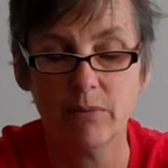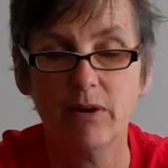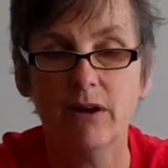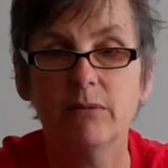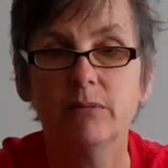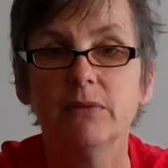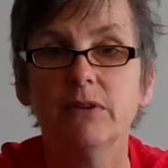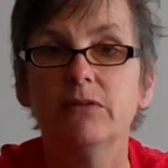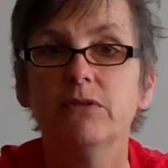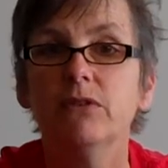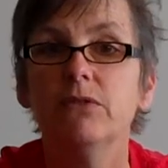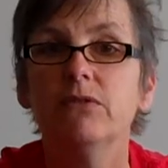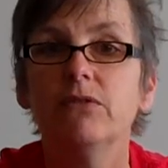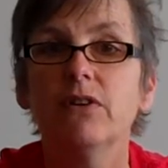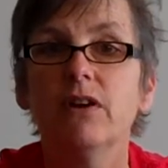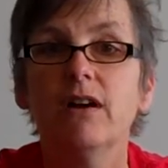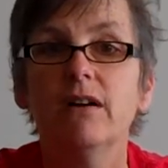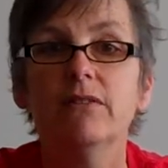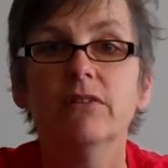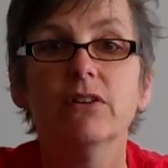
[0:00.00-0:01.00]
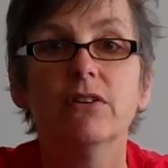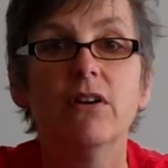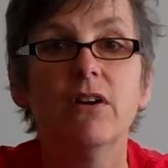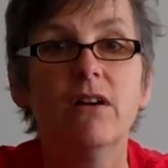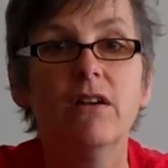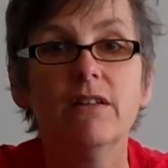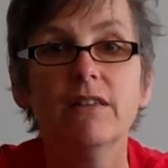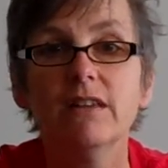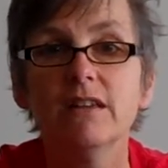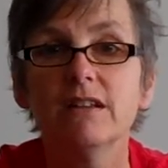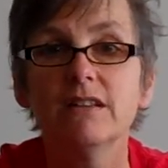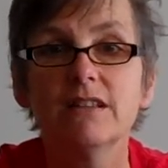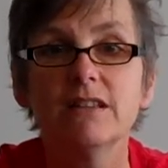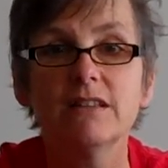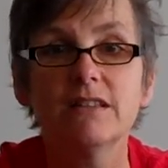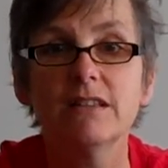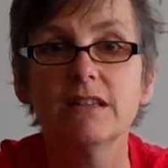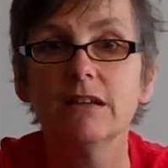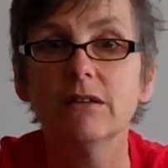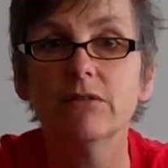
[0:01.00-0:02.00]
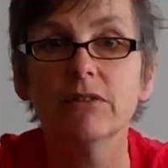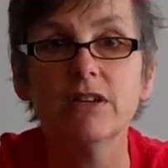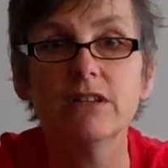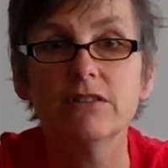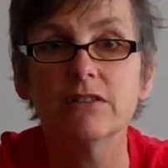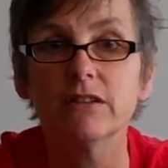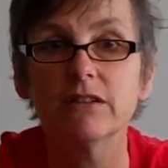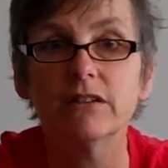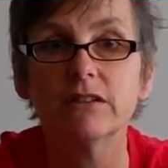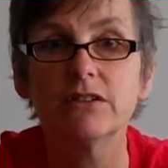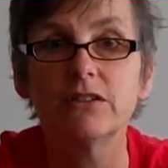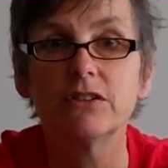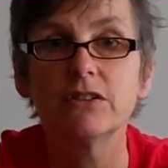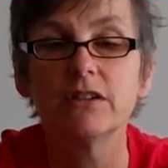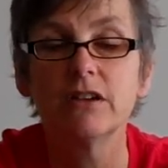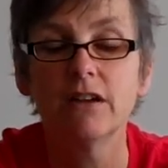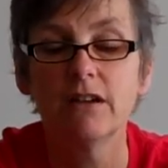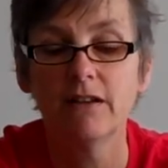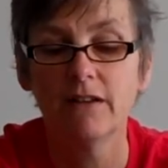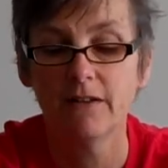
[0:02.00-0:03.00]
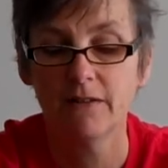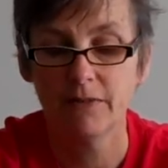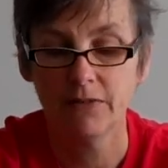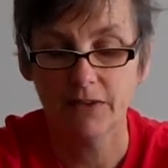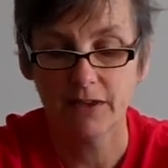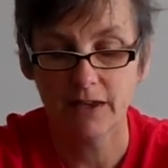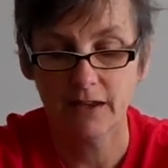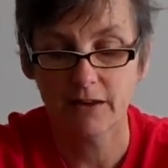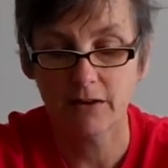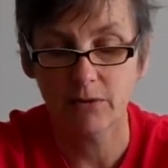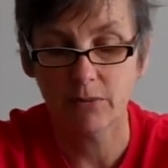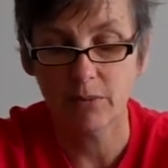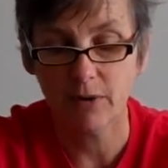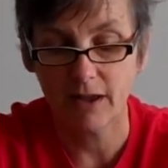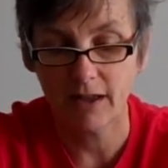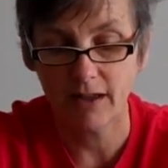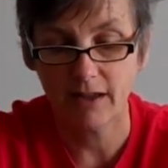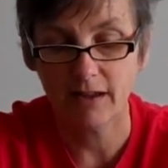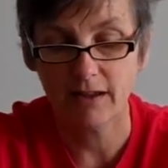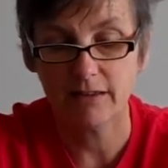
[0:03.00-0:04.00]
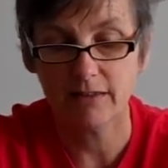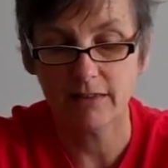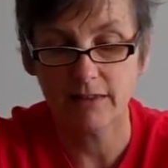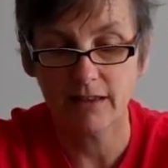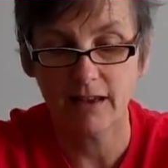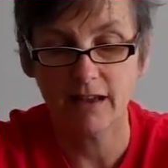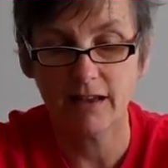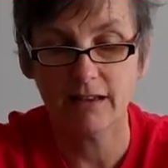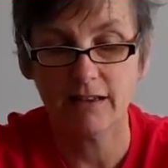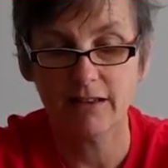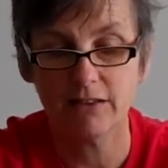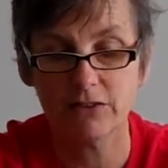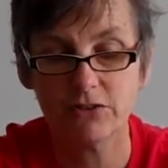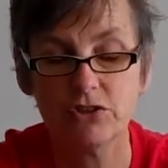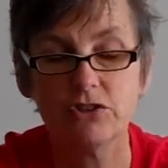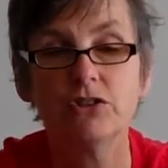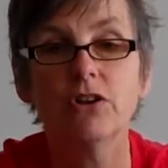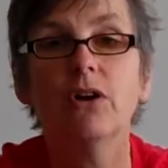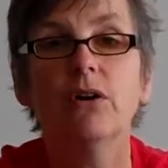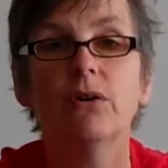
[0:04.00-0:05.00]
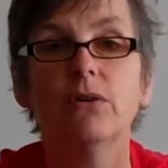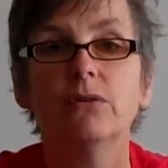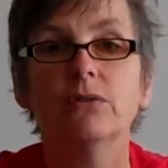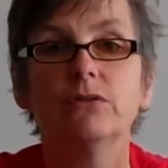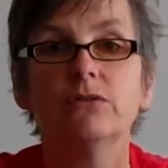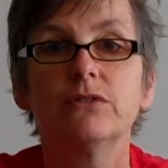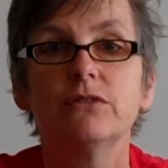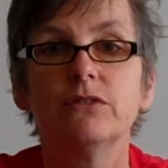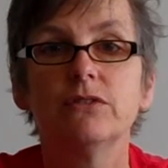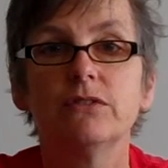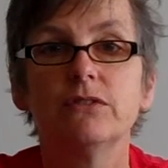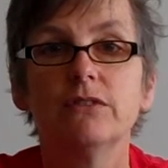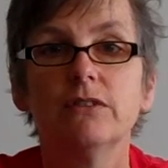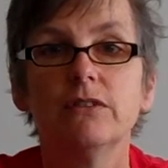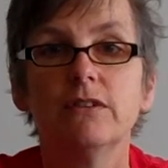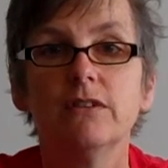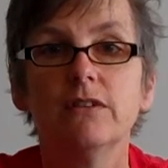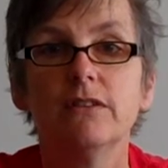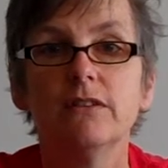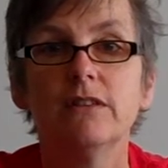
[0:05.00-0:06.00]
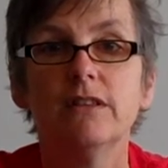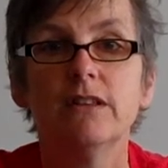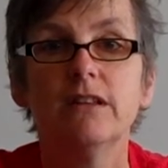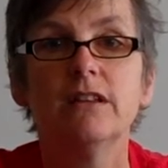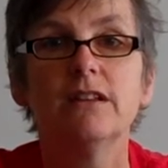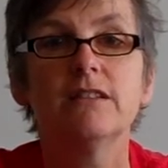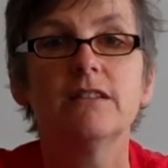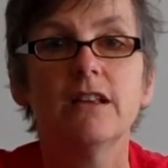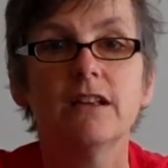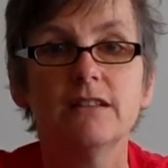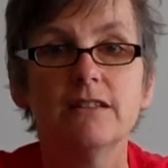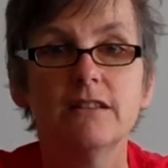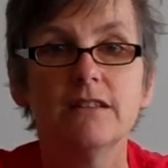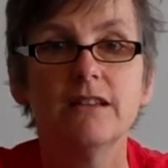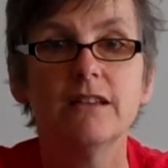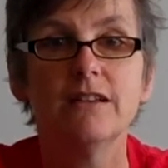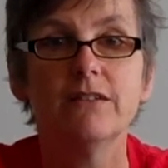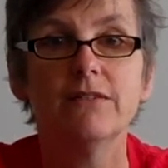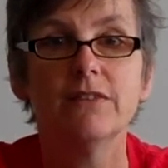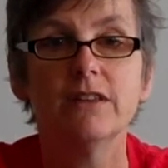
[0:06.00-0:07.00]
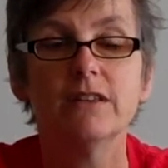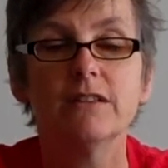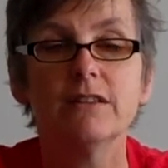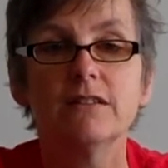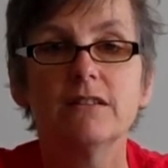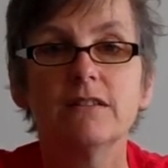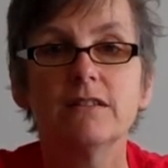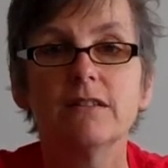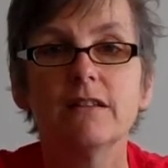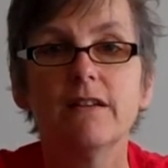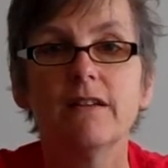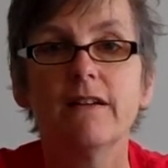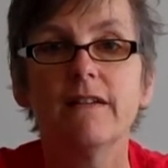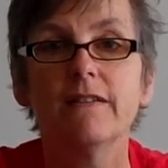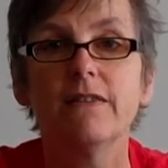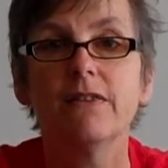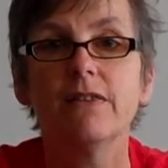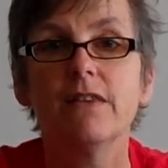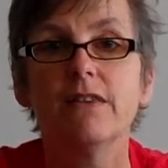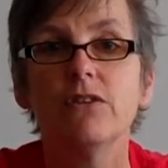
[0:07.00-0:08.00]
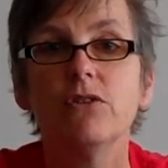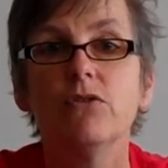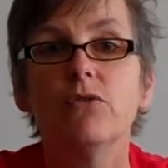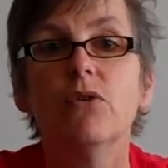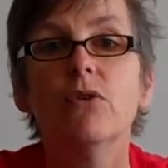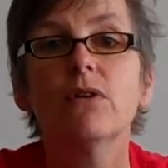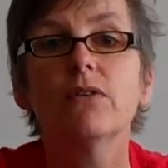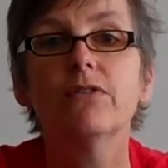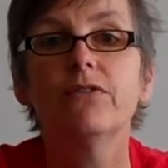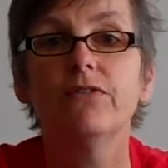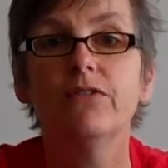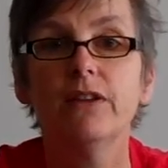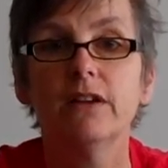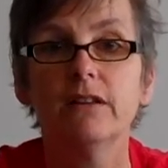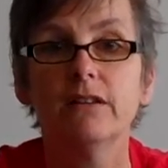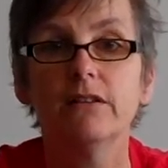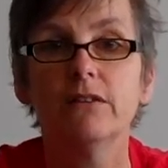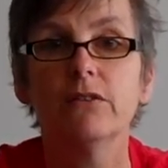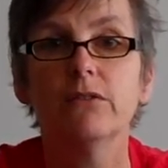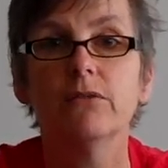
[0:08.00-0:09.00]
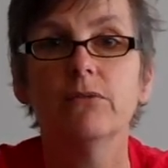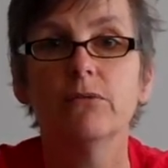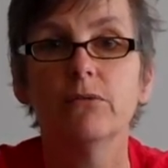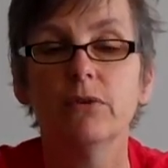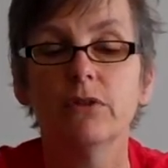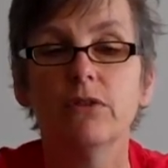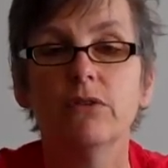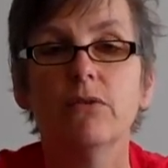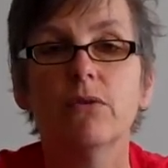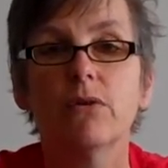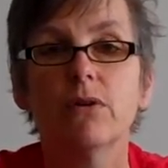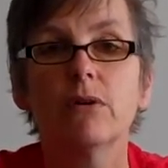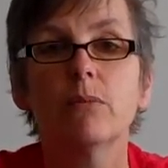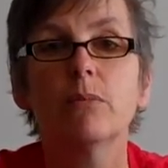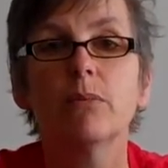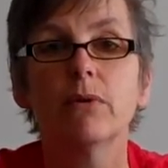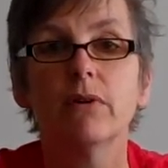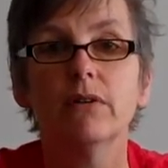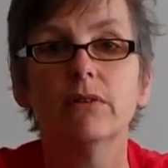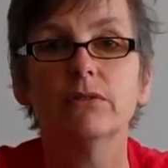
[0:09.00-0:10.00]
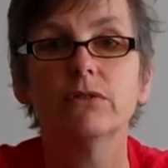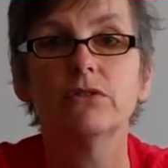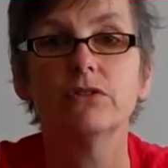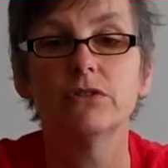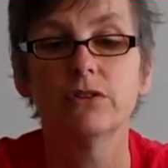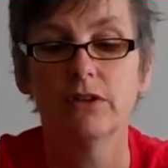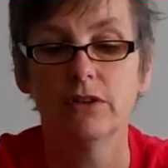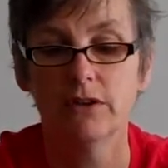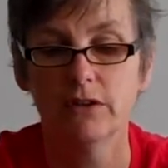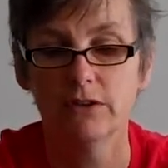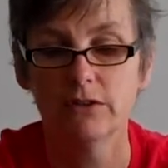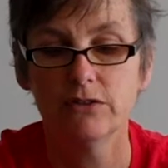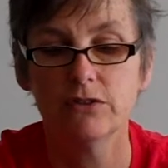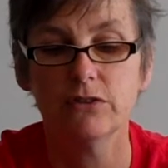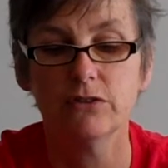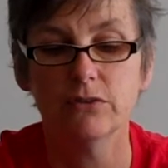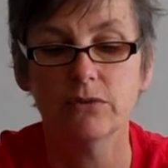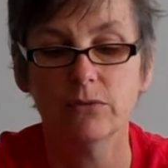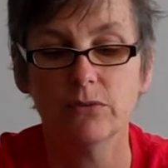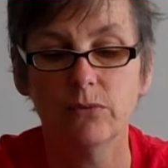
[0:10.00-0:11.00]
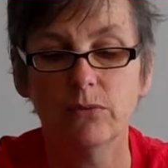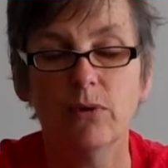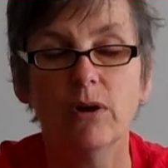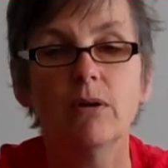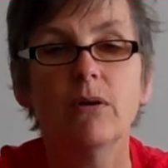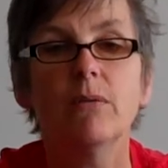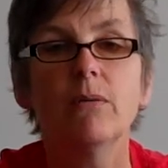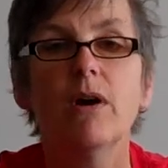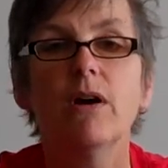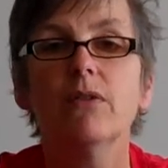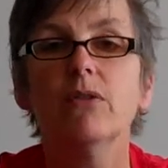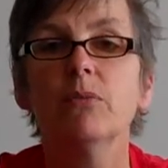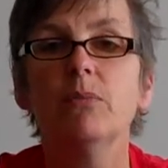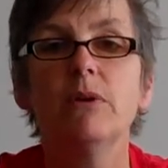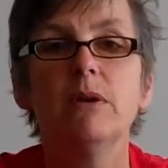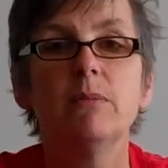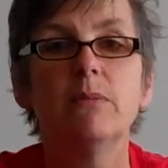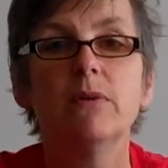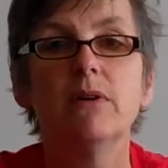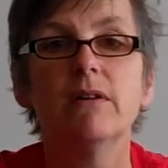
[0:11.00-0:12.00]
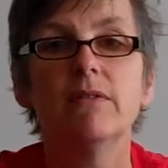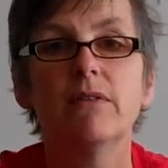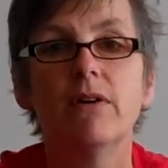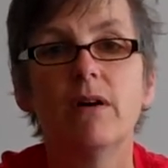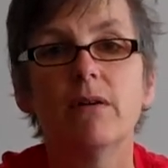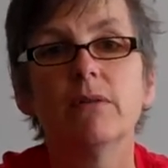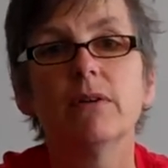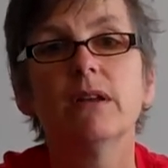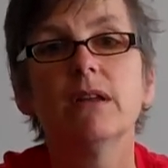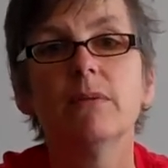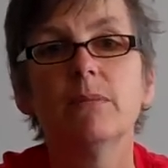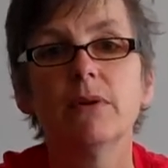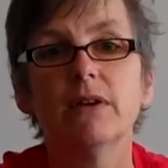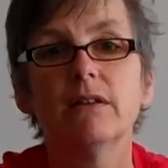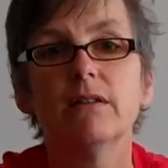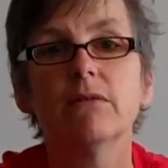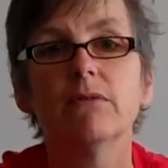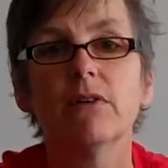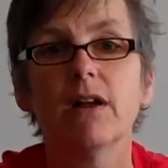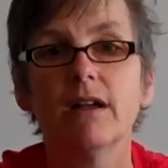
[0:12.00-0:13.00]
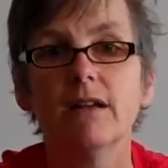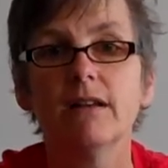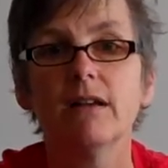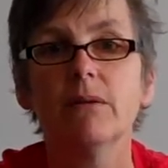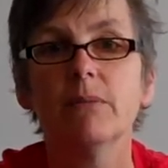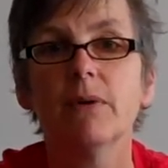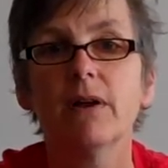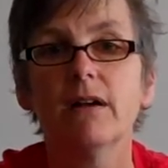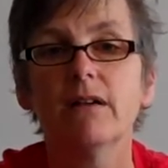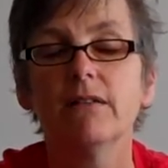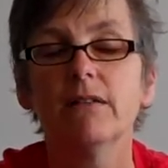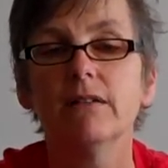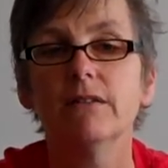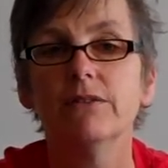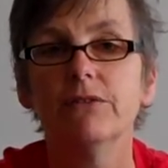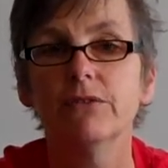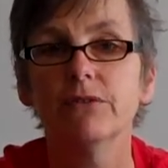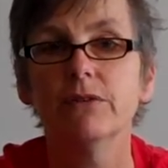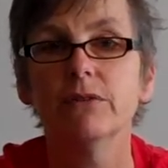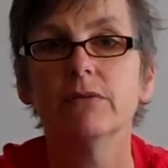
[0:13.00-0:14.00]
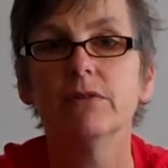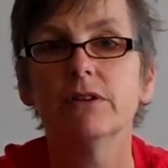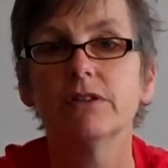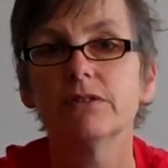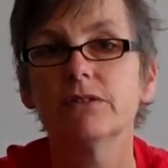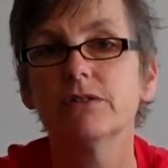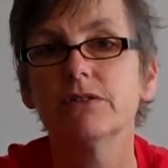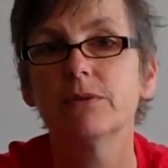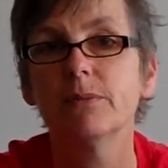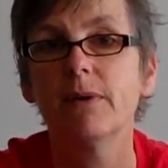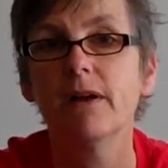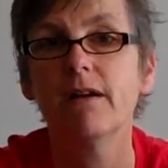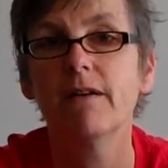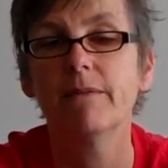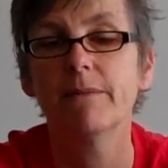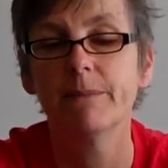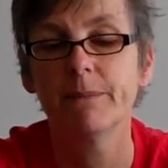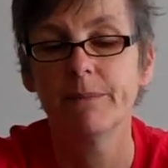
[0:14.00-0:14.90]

problem, if you've covered all the existing research in a way that shows the necessity of this and your fit with your approach to what other people have already been writing about and doing research about.